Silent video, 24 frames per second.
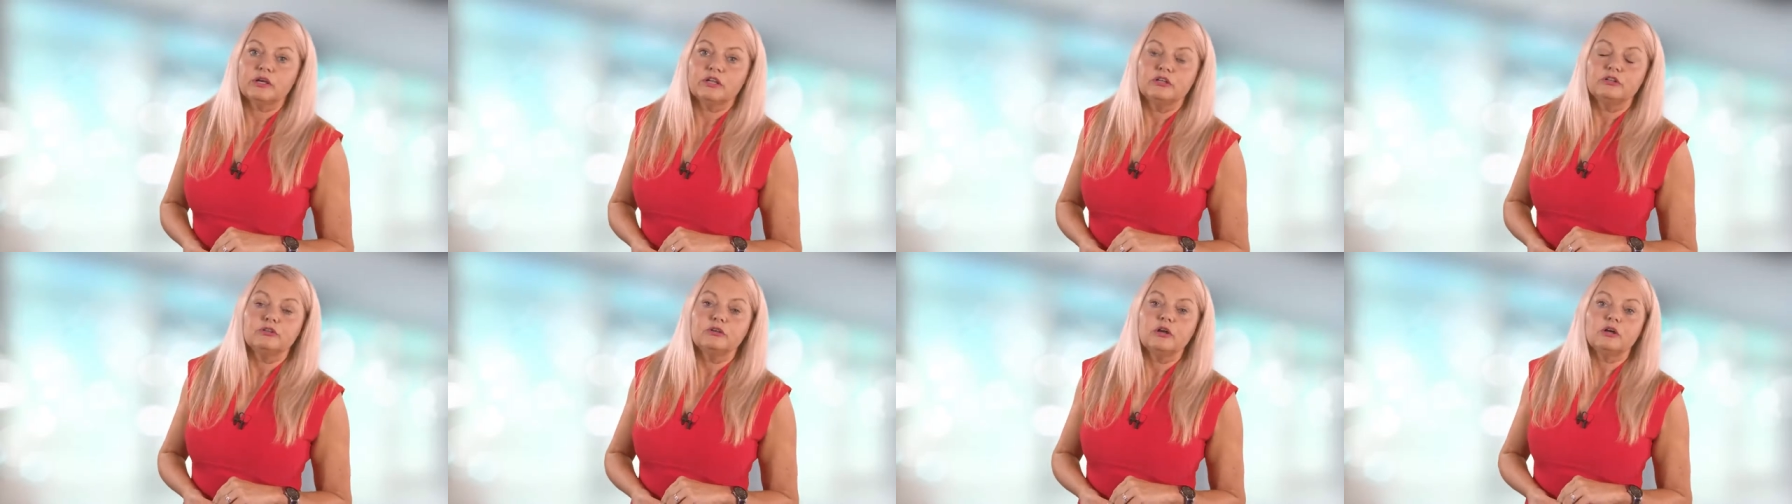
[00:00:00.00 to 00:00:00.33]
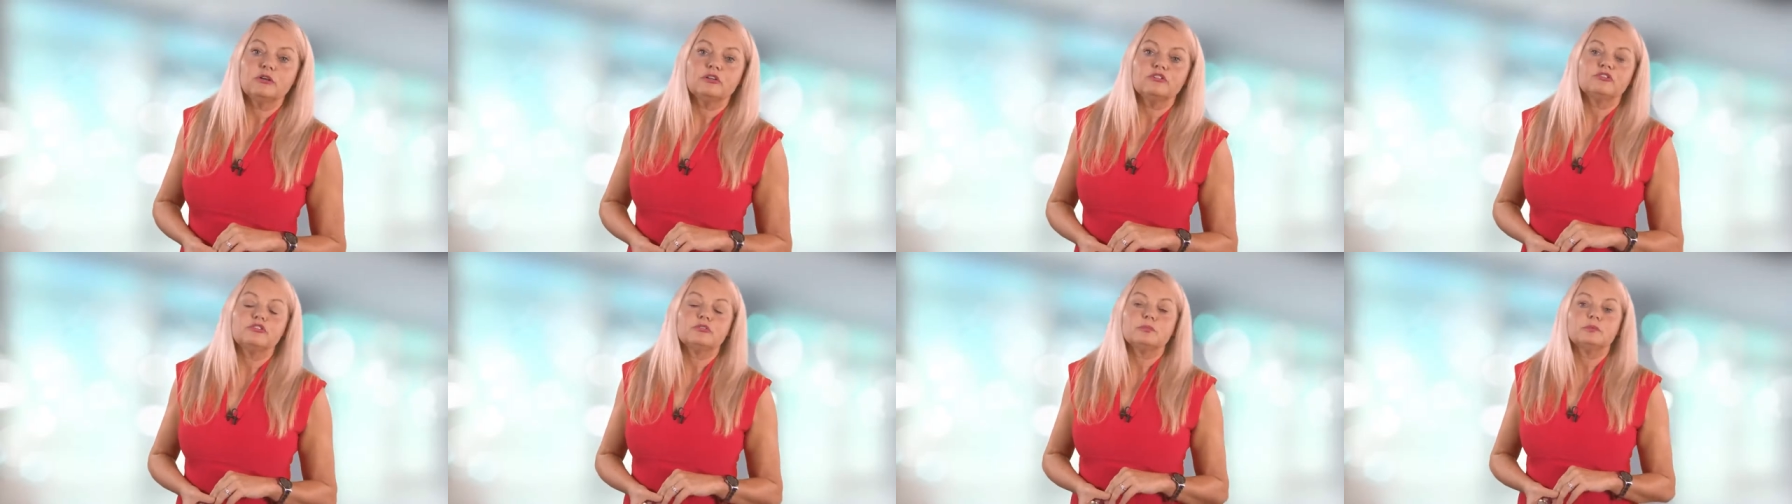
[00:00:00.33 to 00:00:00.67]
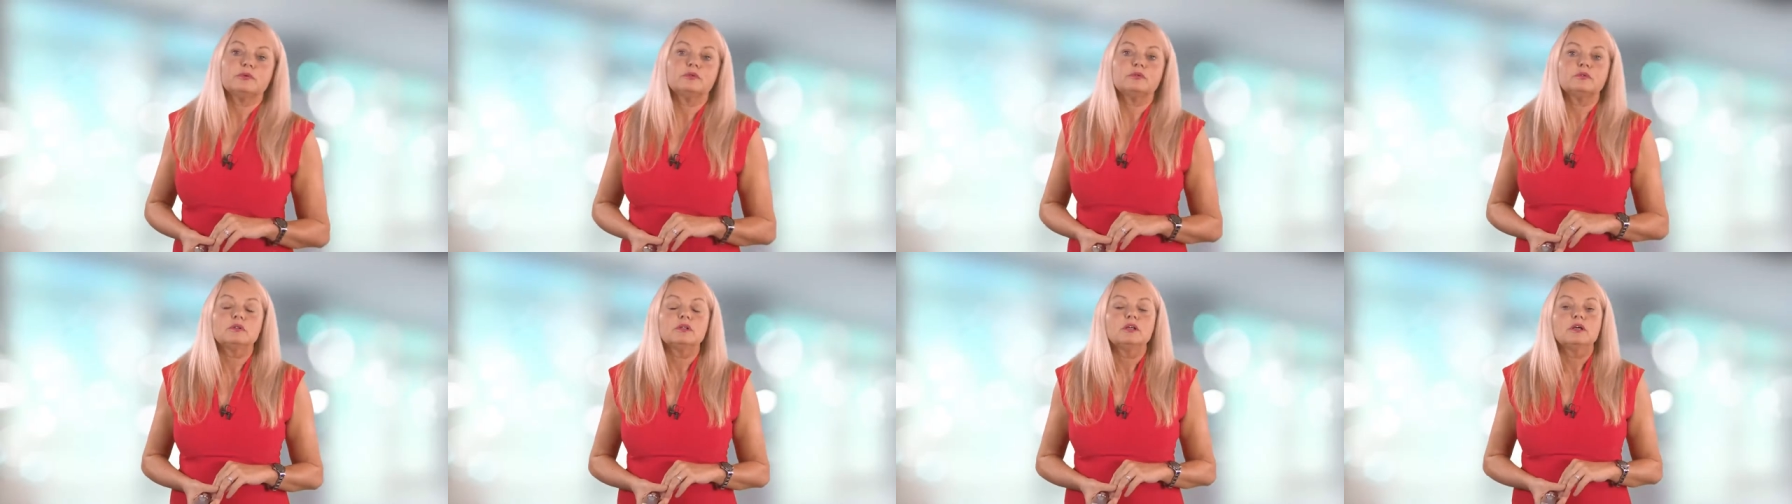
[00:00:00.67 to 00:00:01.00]
and
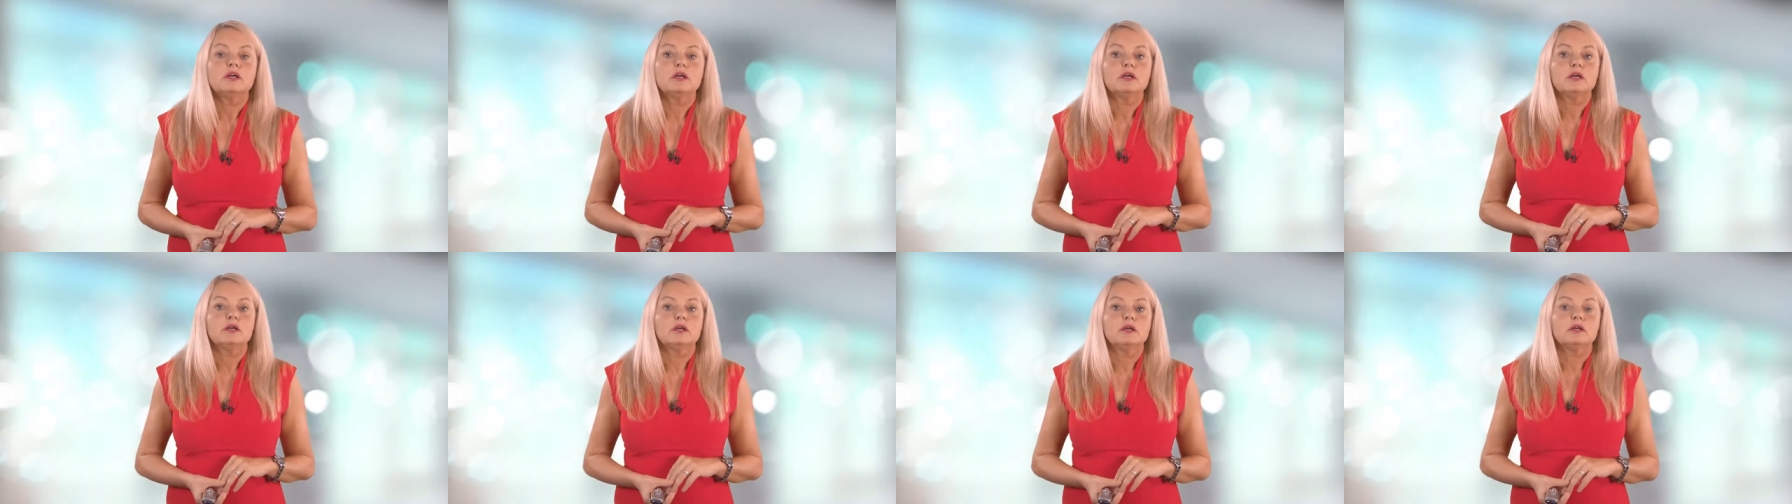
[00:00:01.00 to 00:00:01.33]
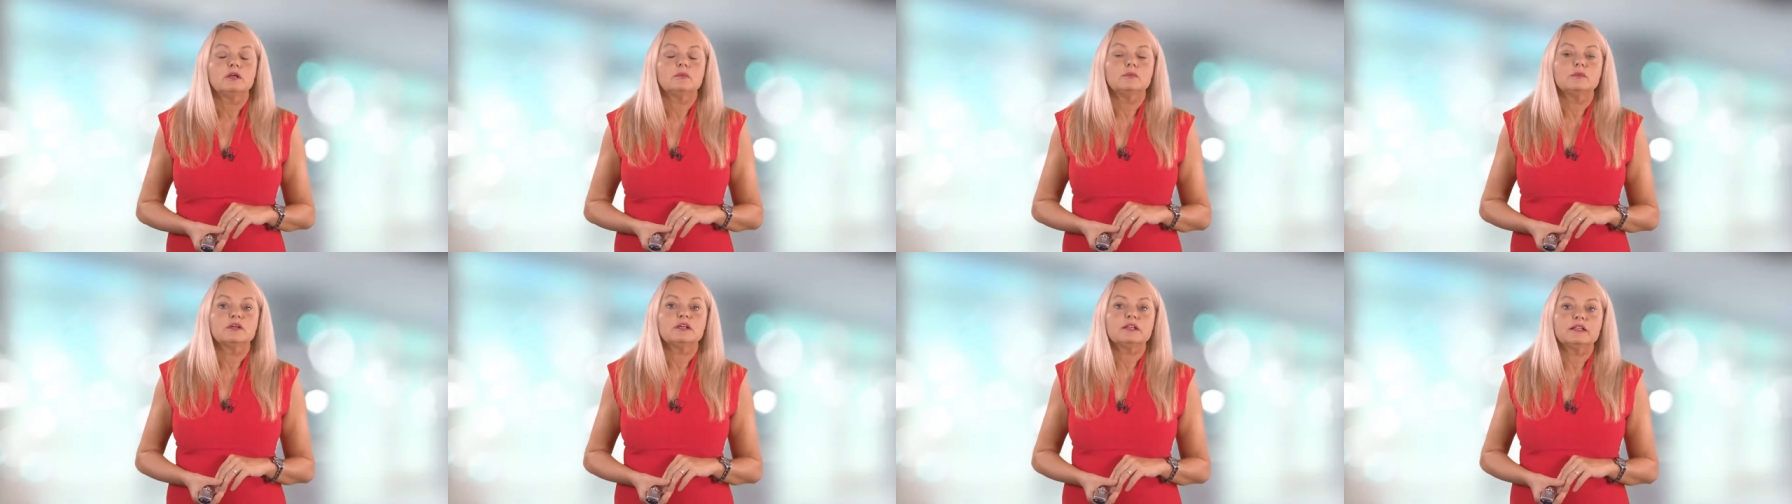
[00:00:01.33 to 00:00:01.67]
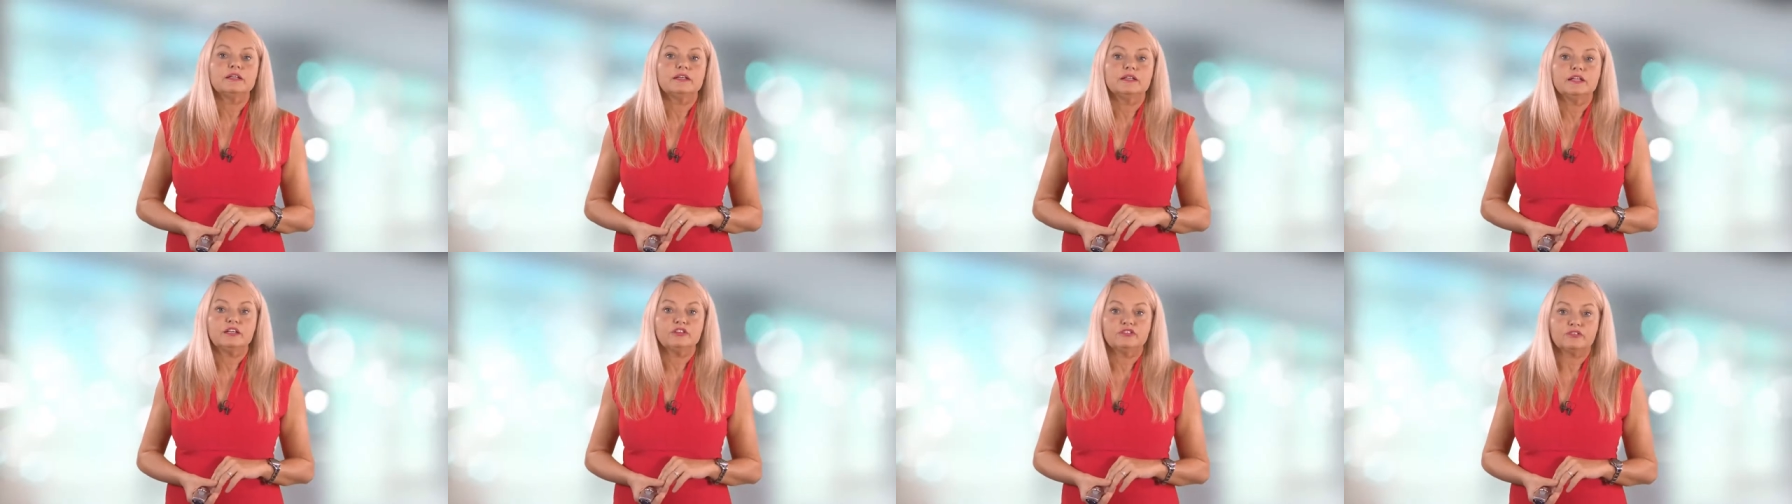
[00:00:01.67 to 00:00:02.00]
knowledgeable um,
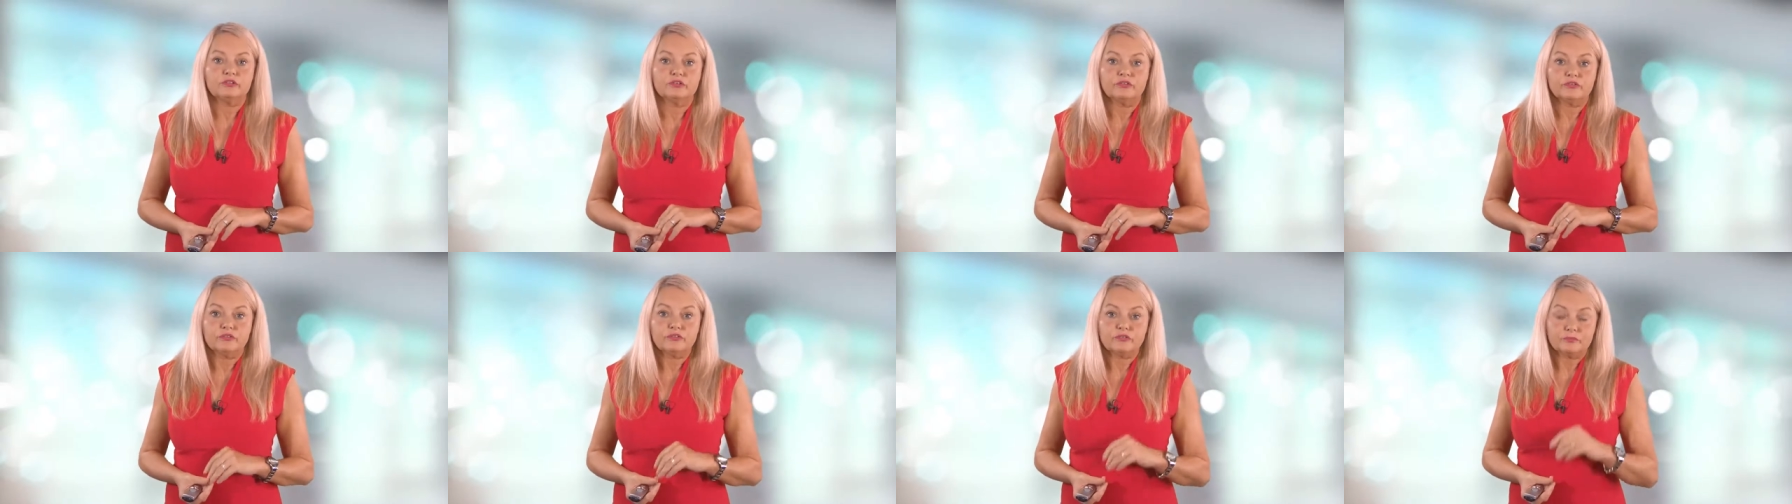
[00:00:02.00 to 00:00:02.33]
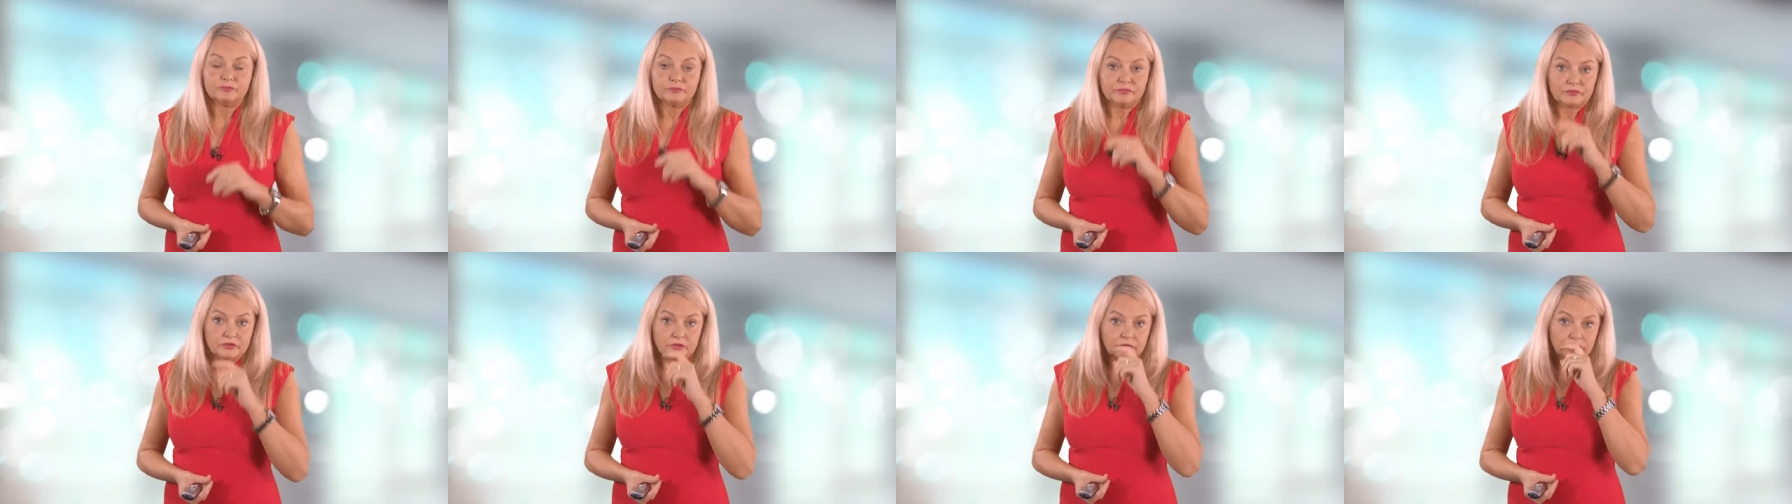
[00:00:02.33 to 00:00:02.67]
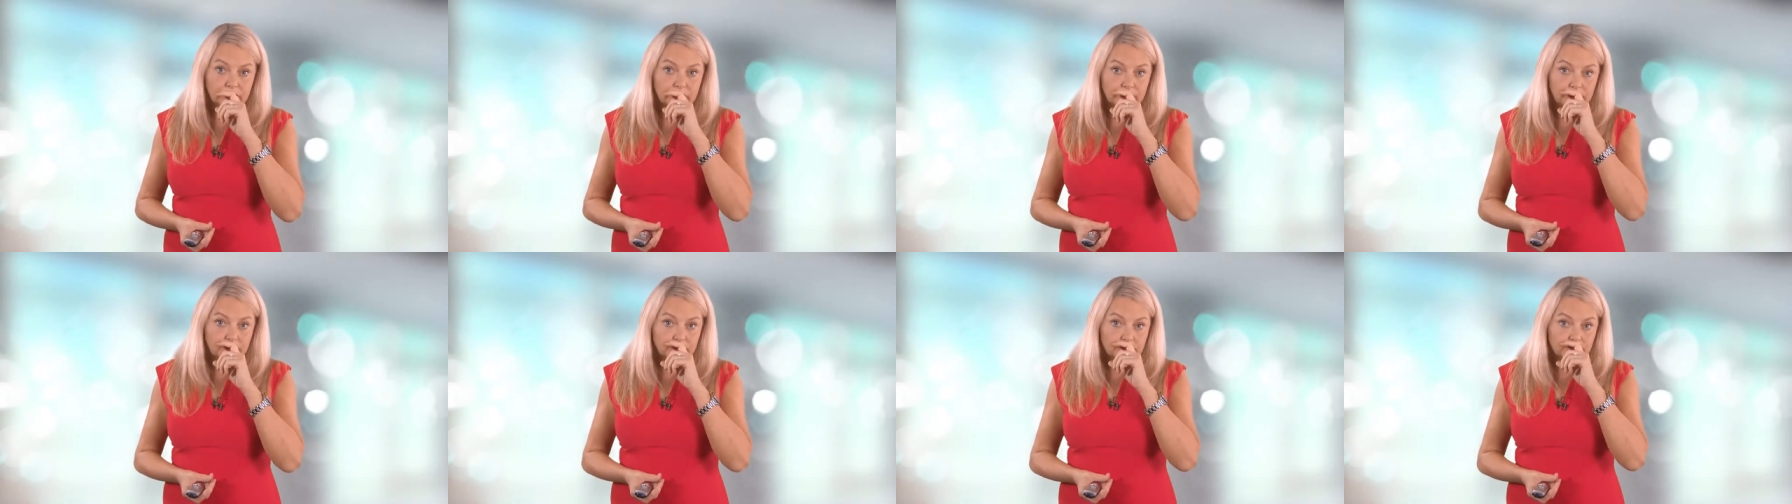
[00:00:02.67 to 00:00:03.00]
clinicians
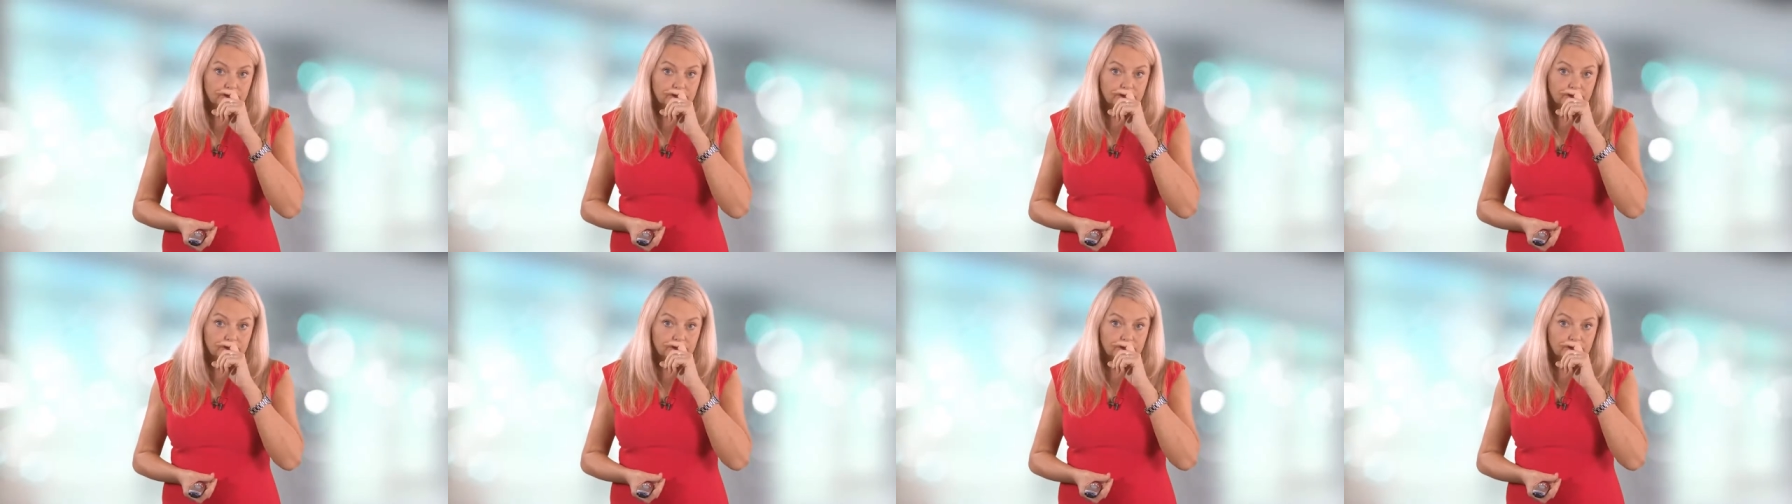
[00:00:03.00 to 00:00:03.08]
Uh,